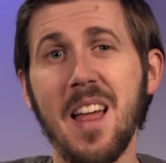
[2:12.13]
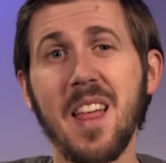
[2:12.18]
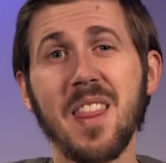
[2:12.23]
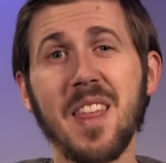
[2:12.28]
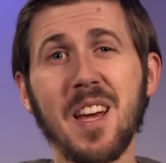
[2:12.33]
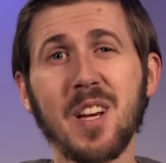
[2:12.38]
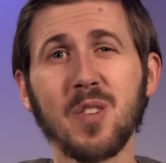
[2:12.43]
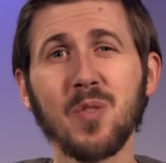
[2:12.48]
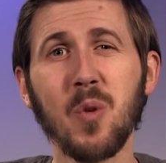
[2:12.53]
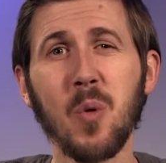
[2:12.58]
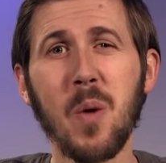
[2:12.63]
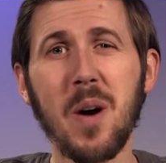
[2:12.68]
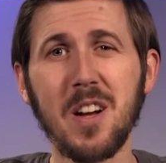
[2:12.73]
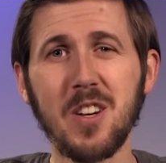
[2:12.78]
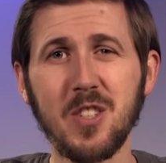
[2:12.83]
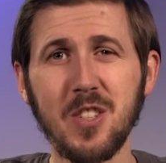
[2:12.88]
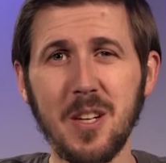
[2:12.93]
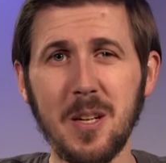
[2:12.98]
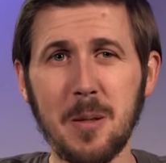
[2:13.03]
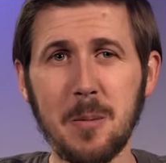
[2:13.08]
Thanks for
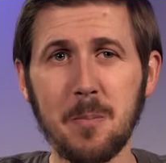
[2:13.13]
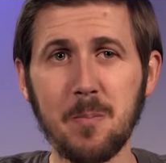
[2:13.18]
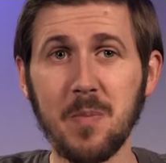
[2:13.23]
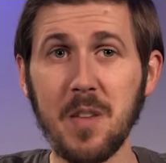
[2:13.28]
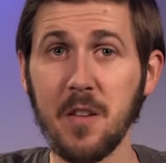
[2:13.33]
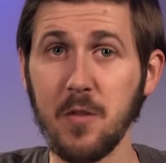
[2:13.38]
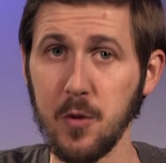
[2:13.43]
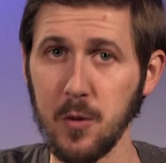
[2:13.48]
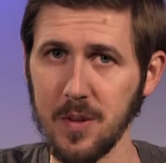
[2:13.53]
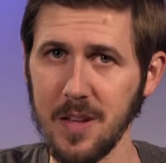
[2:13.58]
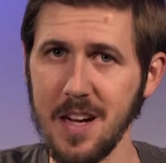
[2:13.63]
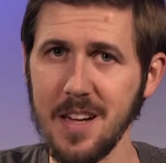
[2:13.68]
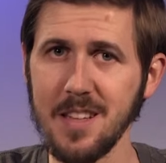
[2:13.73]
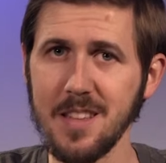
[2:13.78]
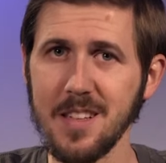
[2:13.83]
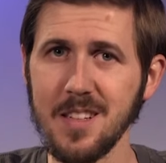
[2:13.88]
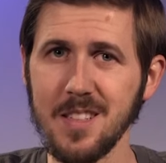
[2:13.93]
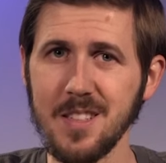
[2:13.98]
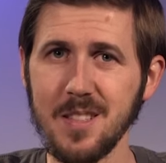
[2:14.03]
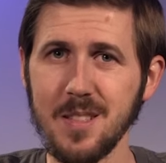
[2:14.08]
watching. If you
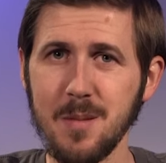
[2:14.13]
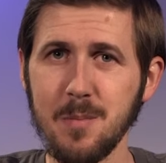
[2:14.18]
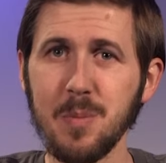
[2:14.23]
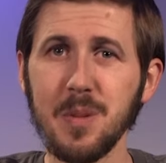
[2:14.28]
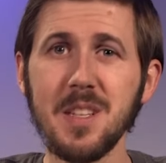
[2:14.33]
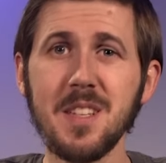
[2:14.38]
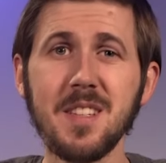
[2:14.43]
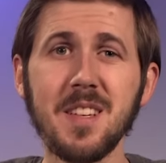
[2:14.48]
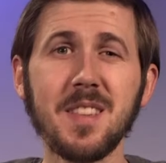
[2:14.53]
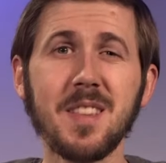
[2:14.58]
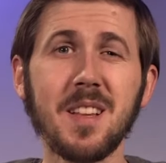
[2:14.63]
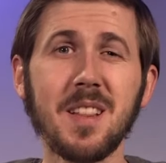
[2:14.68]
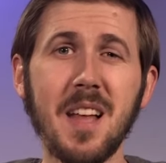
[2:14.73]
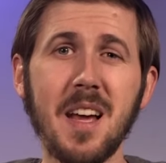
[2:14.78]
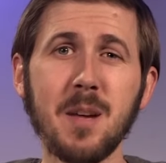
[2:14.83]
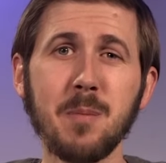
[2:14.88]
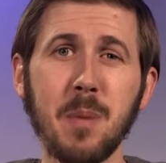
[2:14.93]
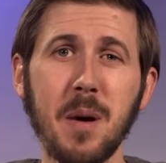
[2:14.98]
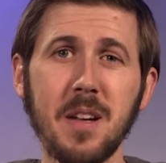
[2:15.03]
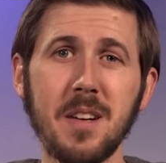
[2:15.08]
like this, please hit the
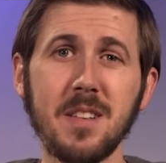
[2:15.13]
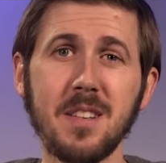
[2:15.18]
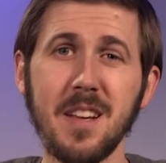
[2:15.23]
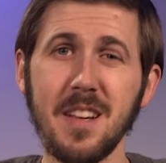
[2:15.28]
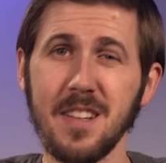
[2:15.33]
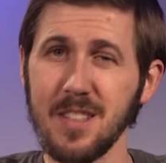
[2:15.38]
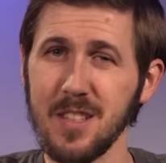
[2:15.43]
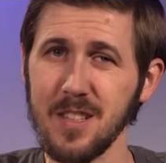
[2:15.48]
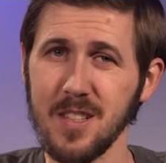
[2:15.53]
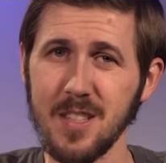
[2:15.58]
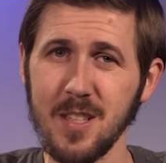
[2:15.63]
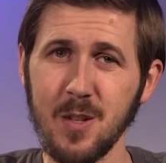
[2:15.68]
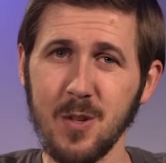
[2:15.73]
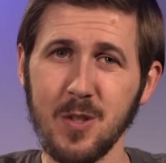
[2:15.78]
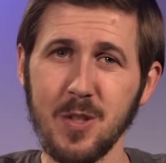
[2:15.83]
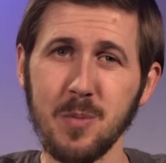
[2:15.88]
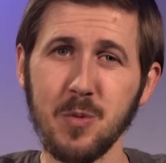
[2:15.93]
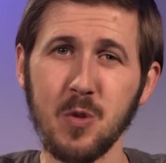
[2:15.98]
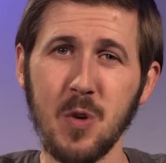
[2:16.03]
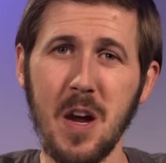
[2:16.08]
like button and consider
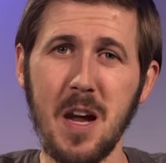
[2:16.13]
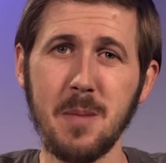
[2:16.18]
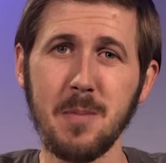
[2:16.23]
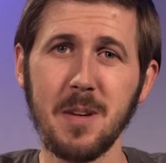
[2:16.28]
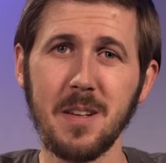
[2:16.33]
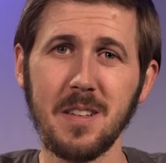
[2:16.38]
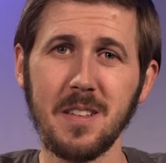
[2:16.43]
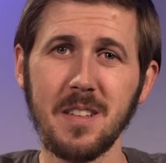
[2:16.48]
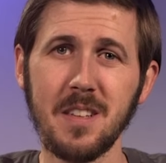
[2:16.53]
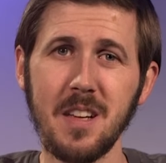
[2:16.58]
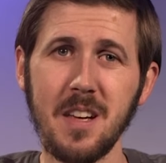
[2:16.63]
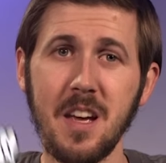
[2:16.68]
subscribing.